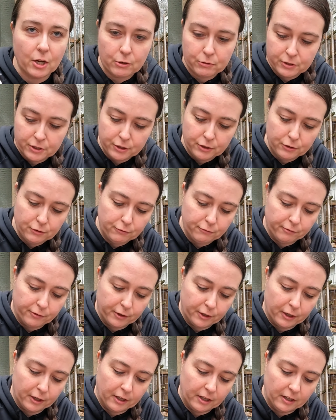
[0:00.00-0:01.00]
go-to
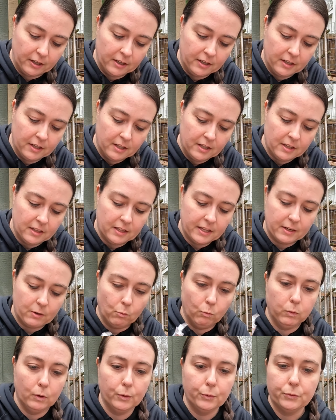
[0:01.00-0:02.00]
for
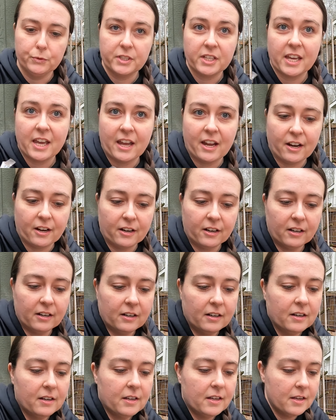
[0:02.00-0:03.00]
like wound
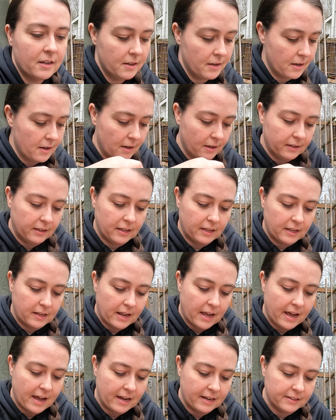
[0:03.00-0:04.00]
care.
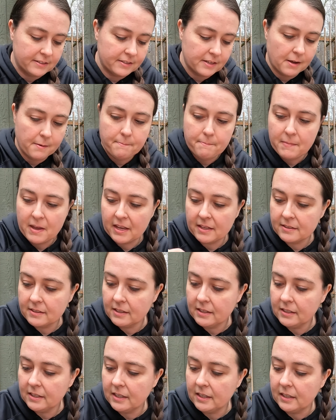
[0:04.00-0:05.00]
It has
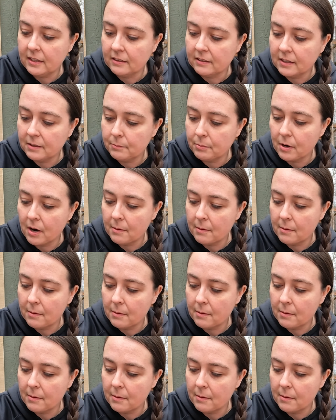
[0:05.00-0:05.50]
amazing healing